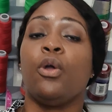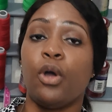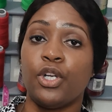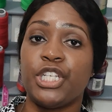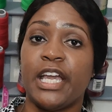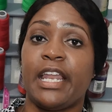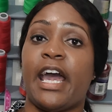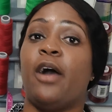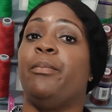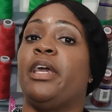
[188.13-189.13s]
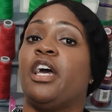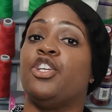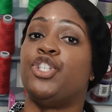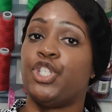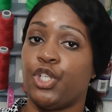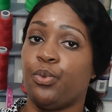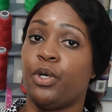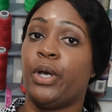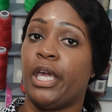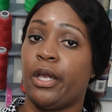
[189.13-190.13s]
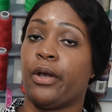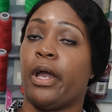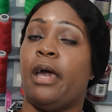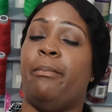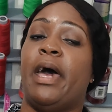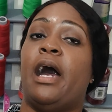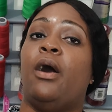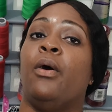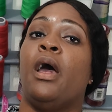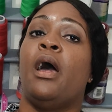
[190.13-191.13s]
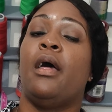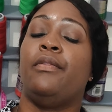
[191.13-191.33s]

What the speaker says: go check it out, because you will hear about